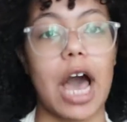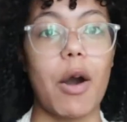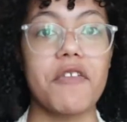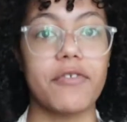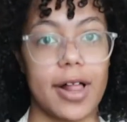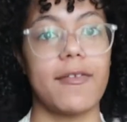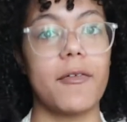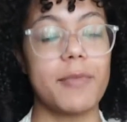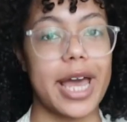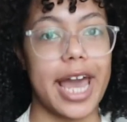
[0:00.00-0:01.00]
I fluff
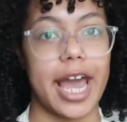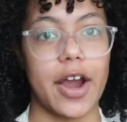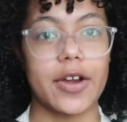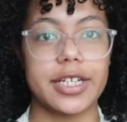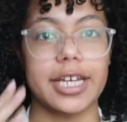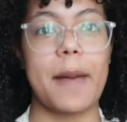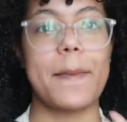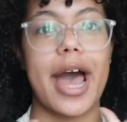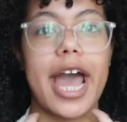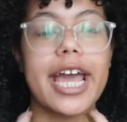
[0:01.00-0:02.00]
out my hair to get
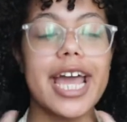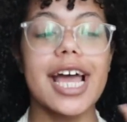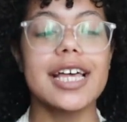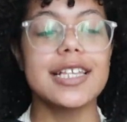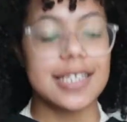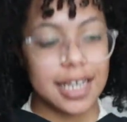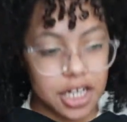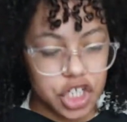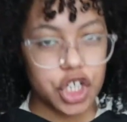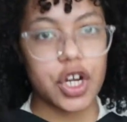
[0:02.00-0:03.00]
my
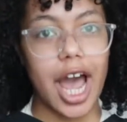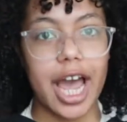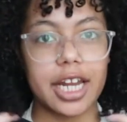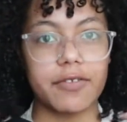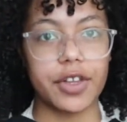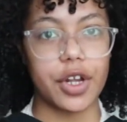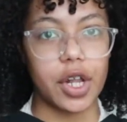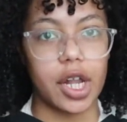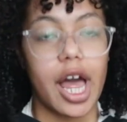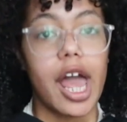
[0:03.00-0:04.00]
signature kind of
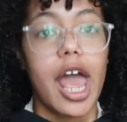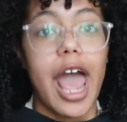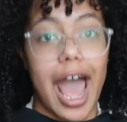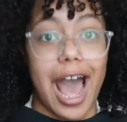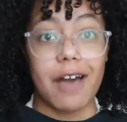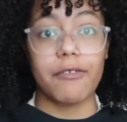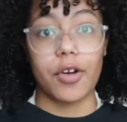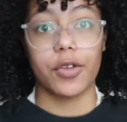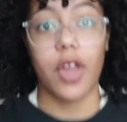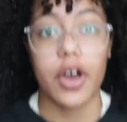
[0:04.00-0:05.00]
little
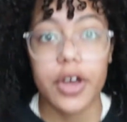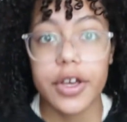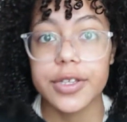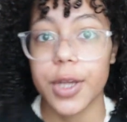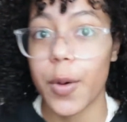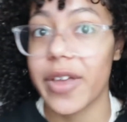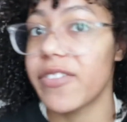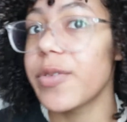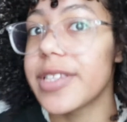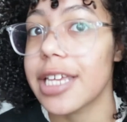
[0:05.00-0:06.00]
afro look. So
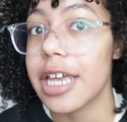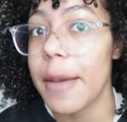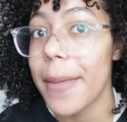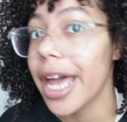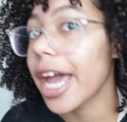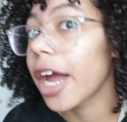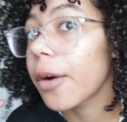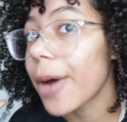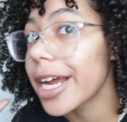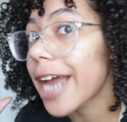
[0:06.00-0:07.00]
if you see my
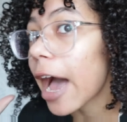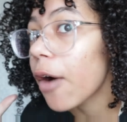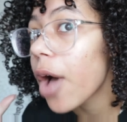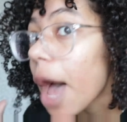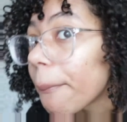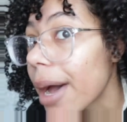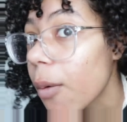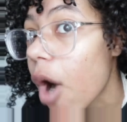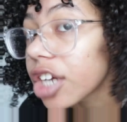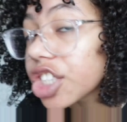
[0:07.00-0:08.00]
hair right now, my
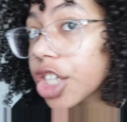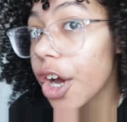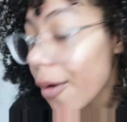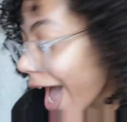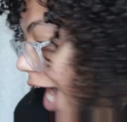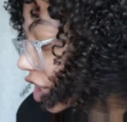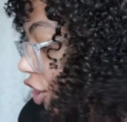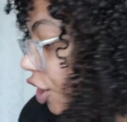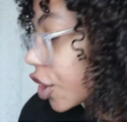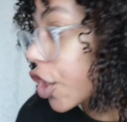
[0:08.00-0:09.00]
wash and go
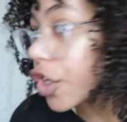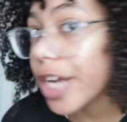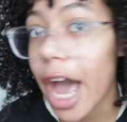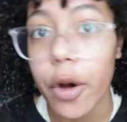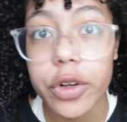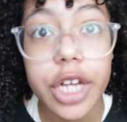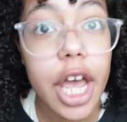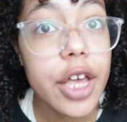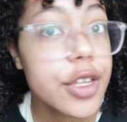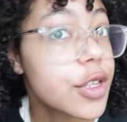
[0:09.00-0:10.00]
actually turned out
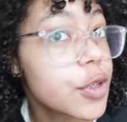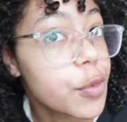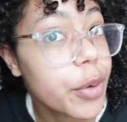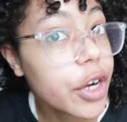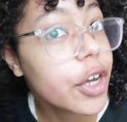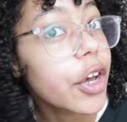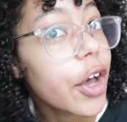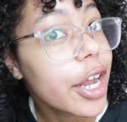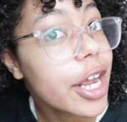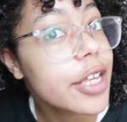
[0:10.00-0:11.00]
super
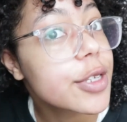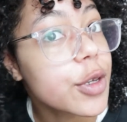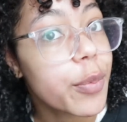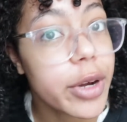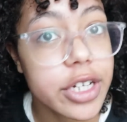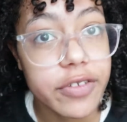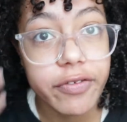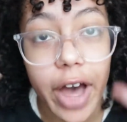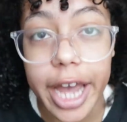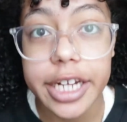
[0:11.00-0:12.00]
good, super
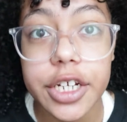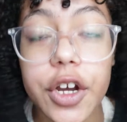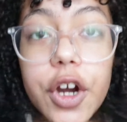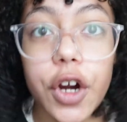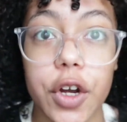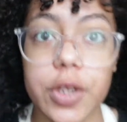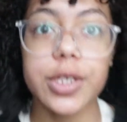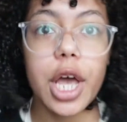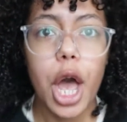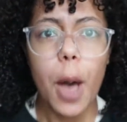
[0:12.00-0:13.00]
defined
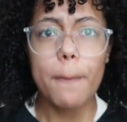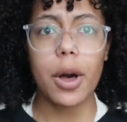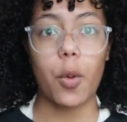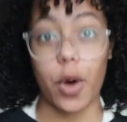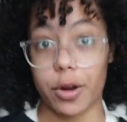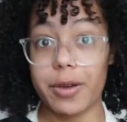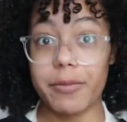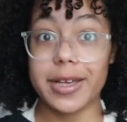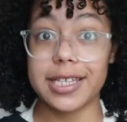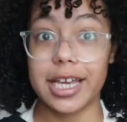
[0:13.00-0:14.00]
curls, but what are you
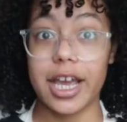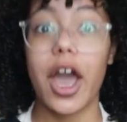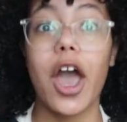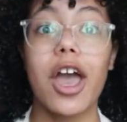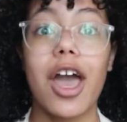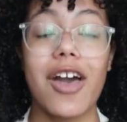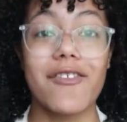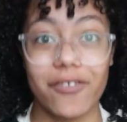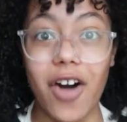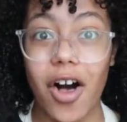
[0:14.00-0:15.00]
missing?
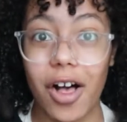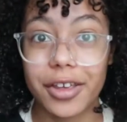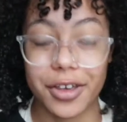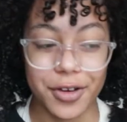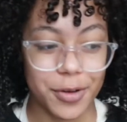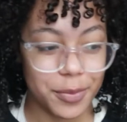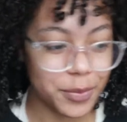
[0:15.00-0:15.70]
Volume.